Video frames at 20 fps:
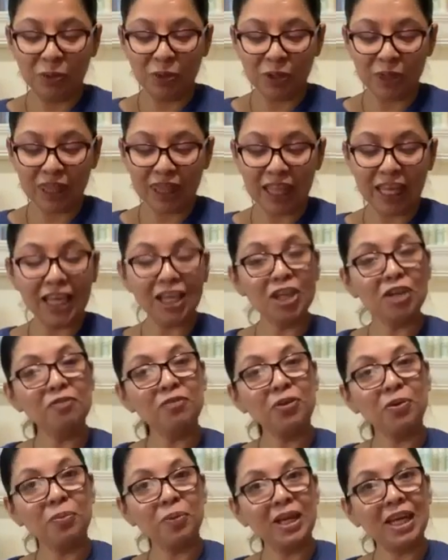Well, thank
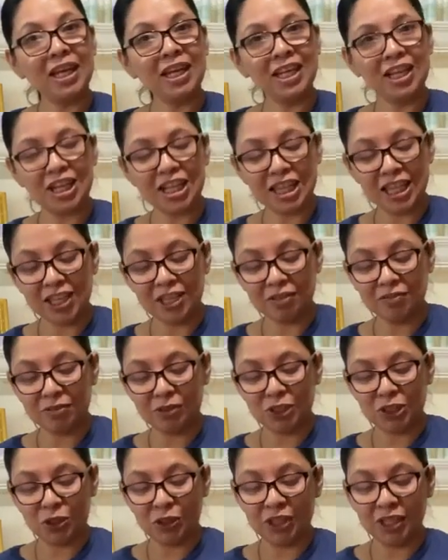you for being here. Thank you
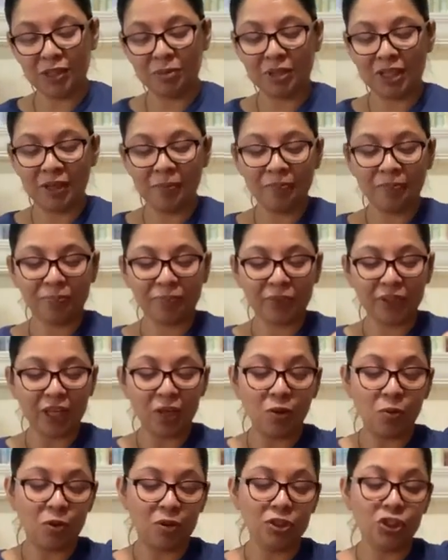for joining me.
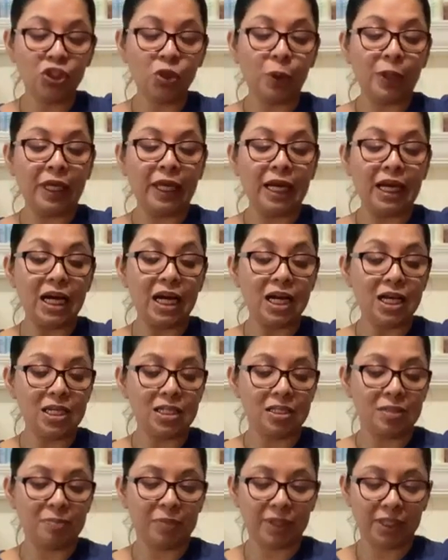Oh, well, joining
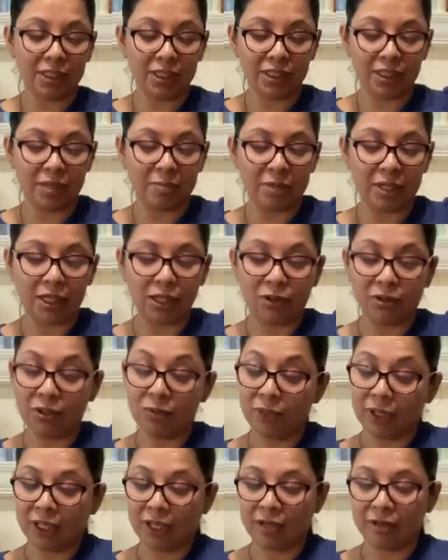us, because I'm not the
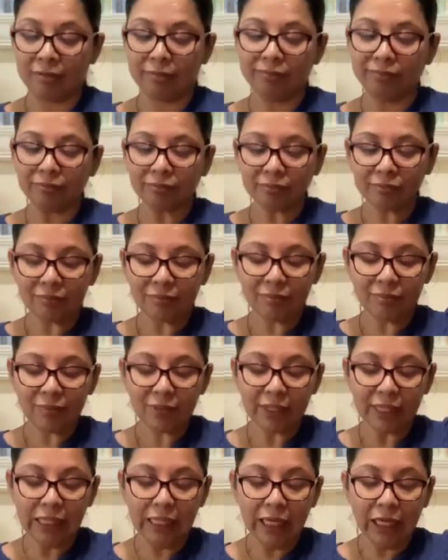only one here.
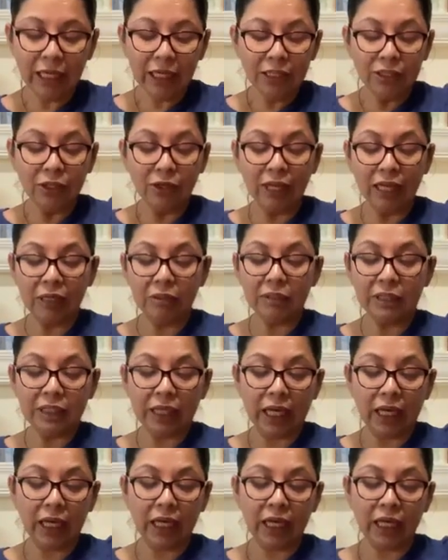So like I
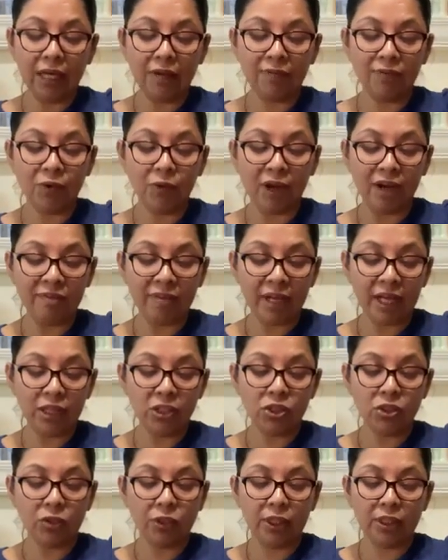was saying, if you have
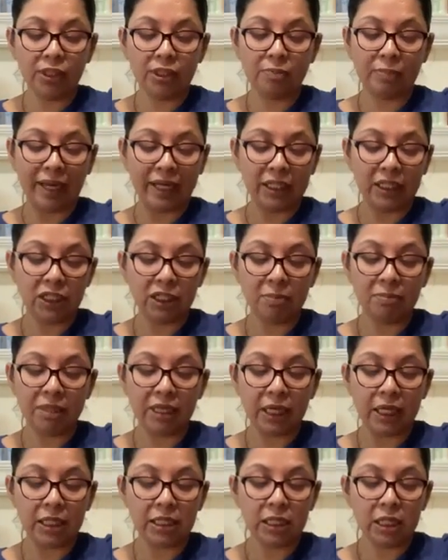not joined the Spanglish
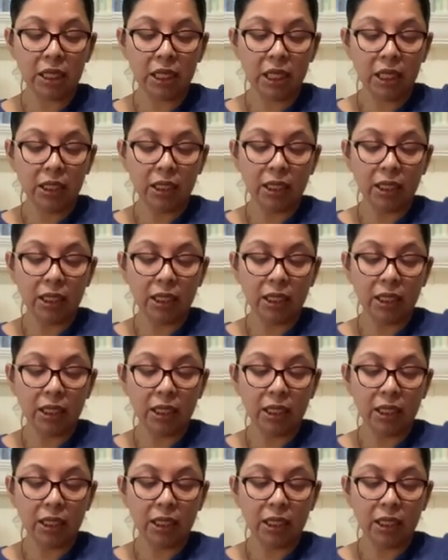Amigas,